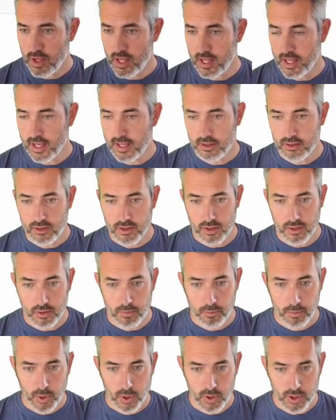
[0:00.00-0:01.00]
get to
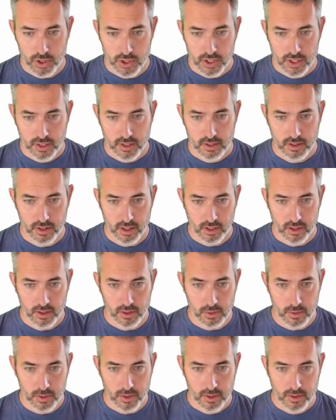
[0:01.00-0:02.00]
push the
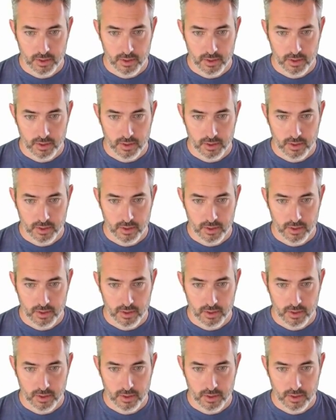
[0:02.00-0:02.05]
code